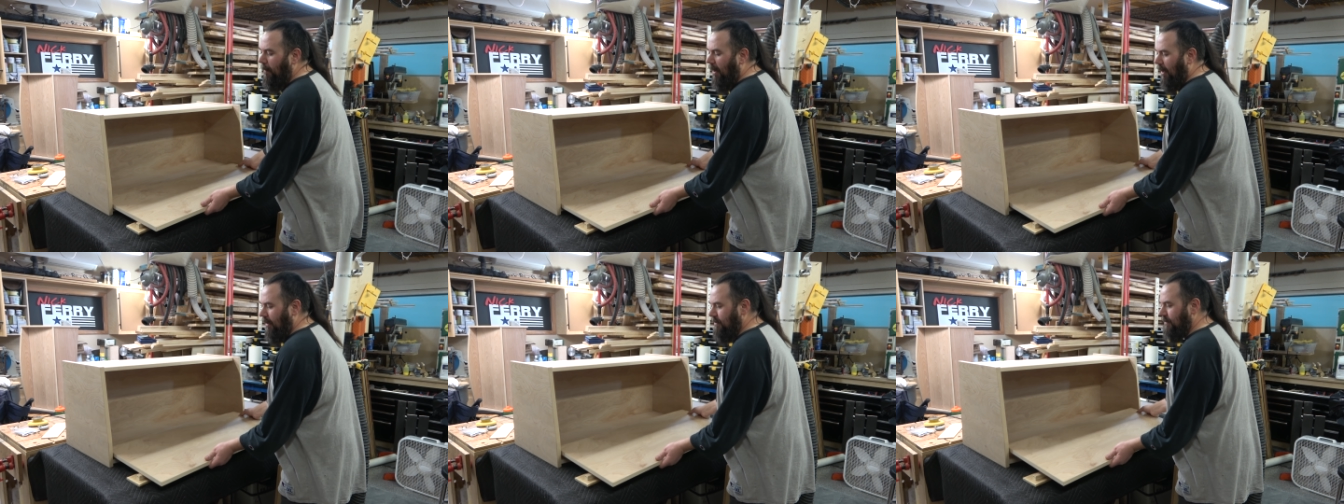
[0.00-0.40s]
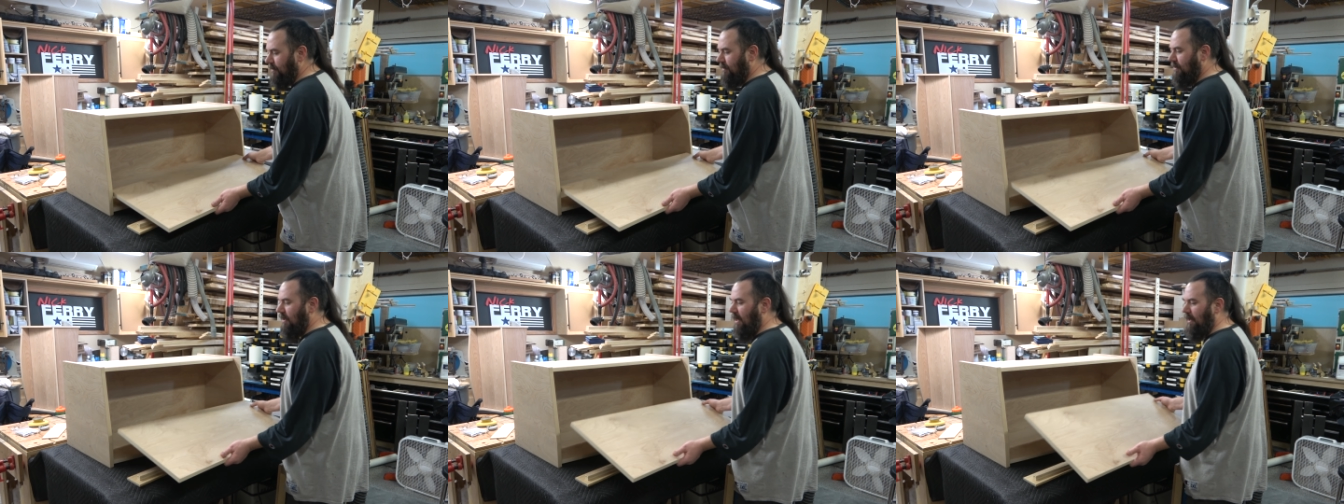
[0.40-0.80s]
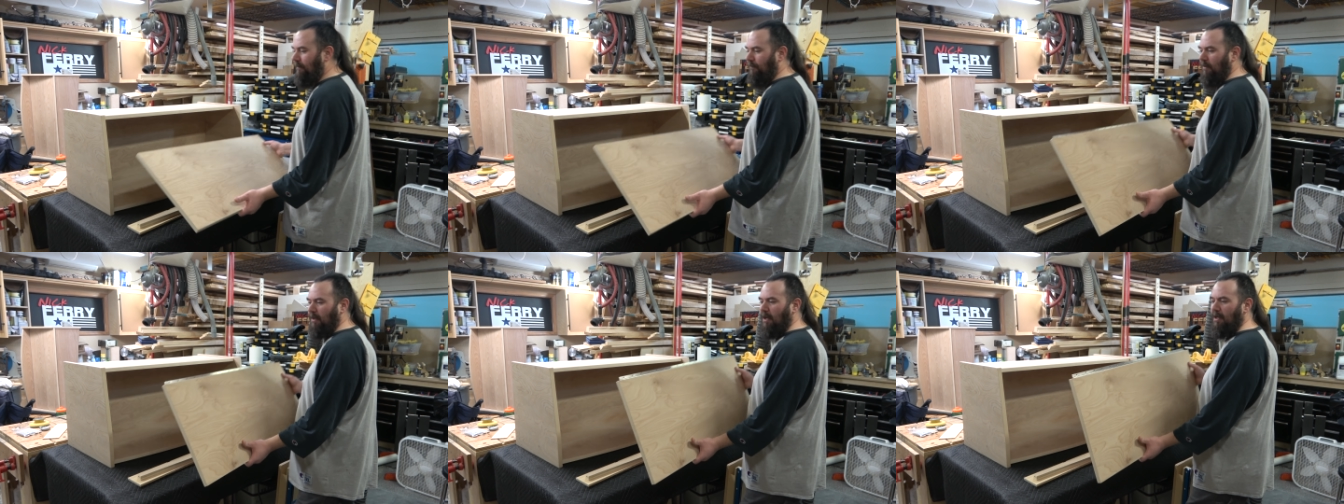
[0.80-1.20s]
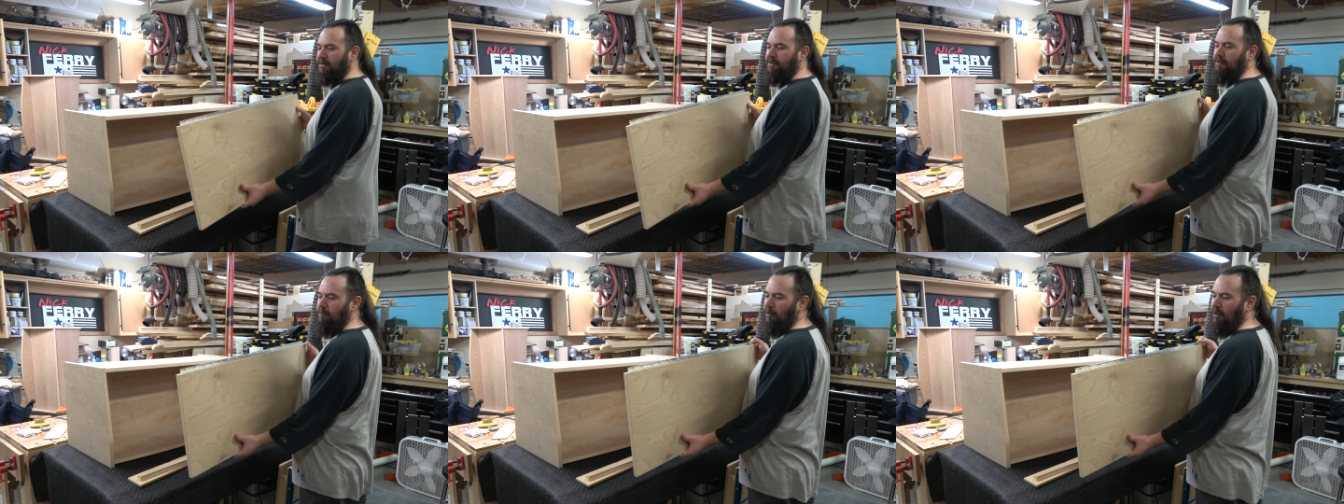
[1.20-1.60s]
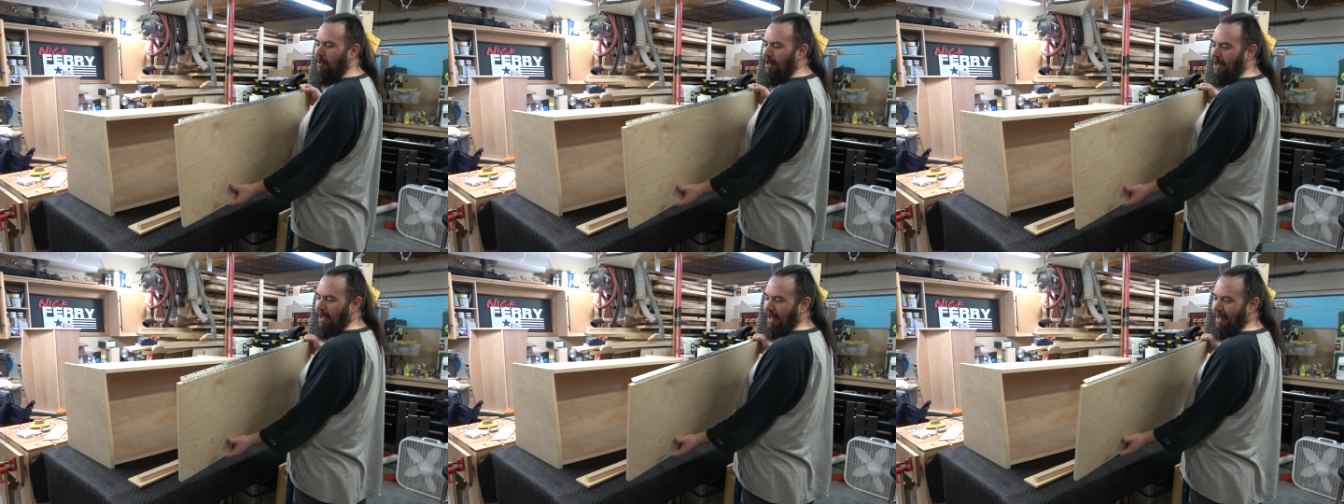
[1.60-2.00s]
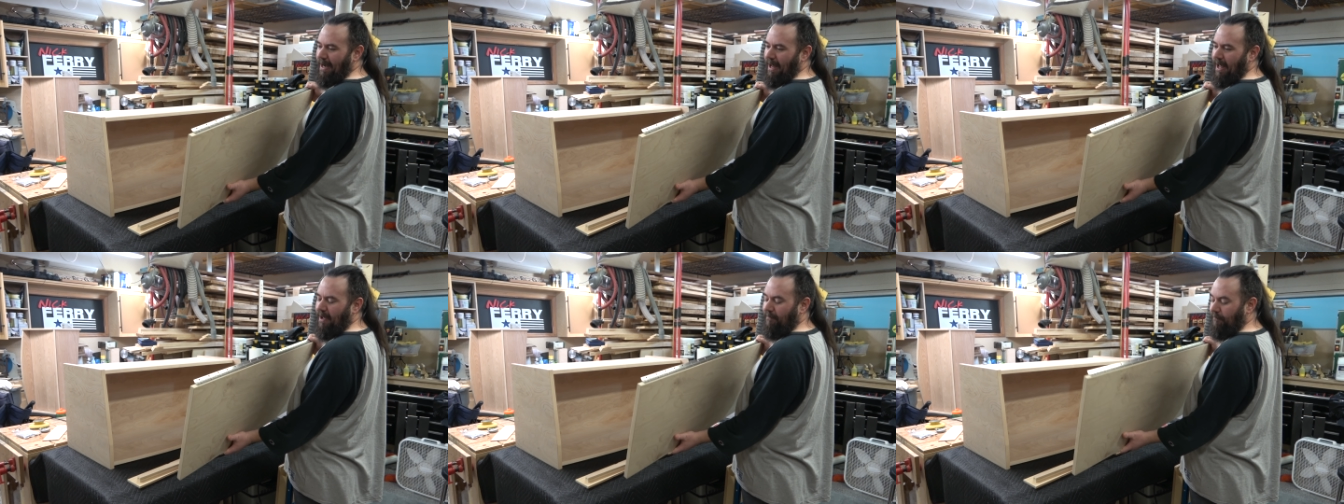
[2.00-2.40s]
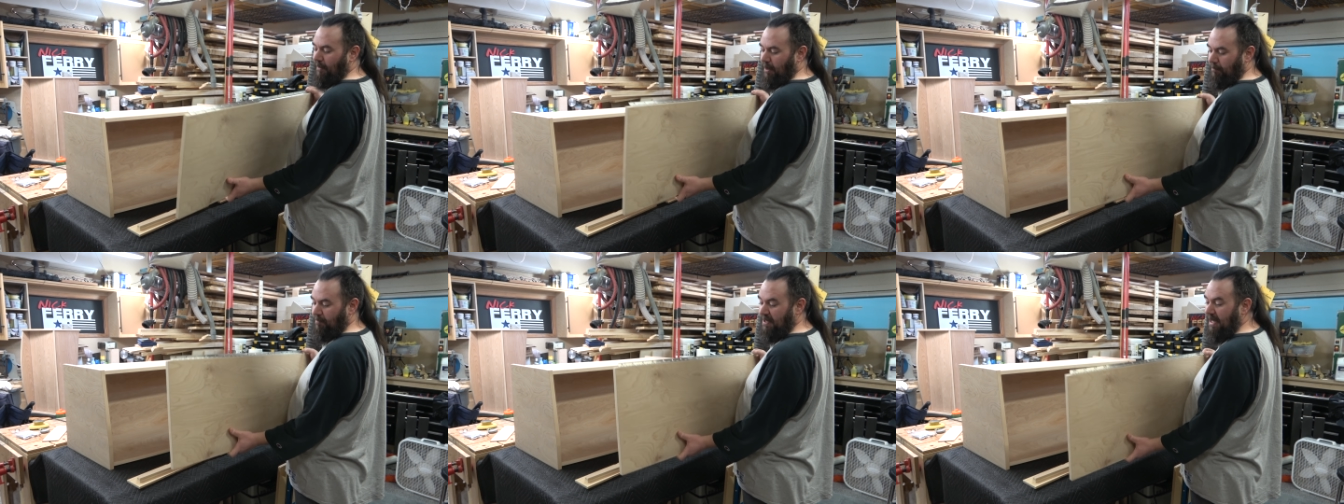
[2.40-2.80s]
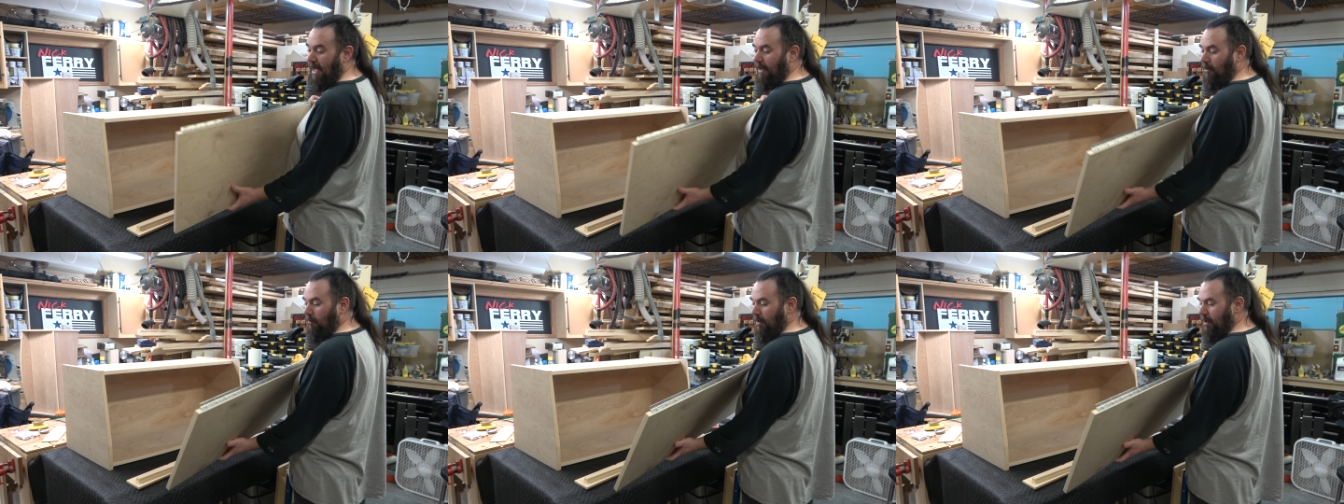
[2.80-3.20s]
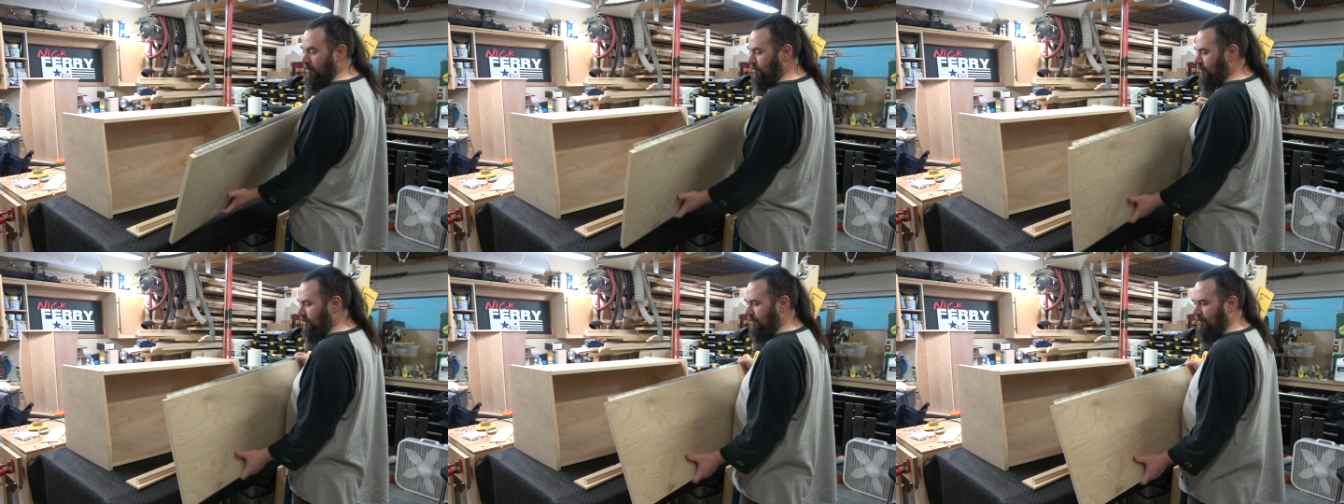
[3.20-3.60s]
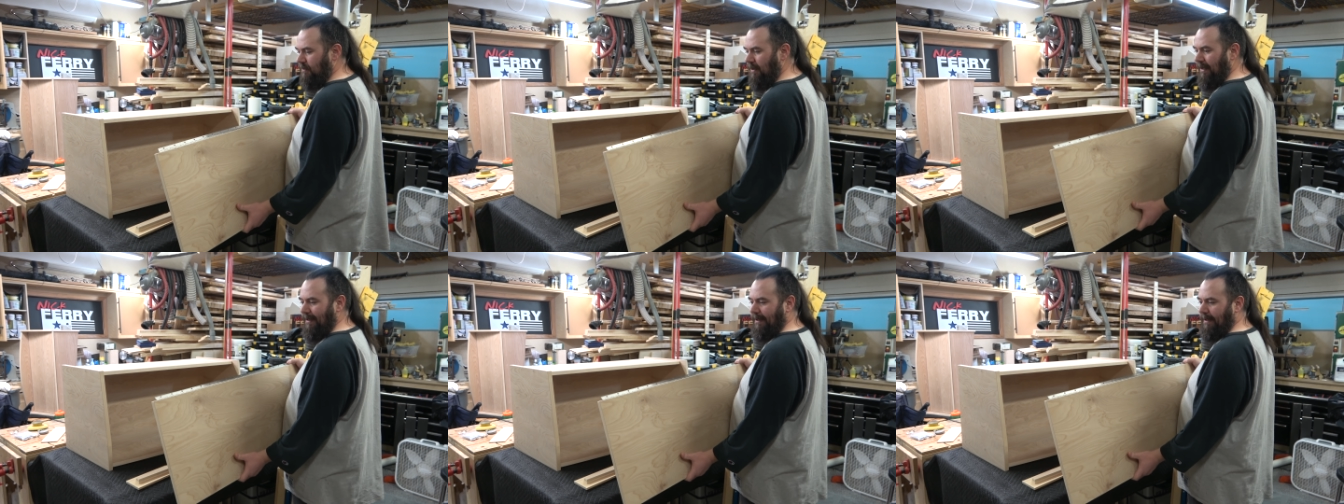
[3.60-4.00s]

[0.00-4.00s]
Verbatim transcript: boxes today for a customer, and I have uh, piano hinges.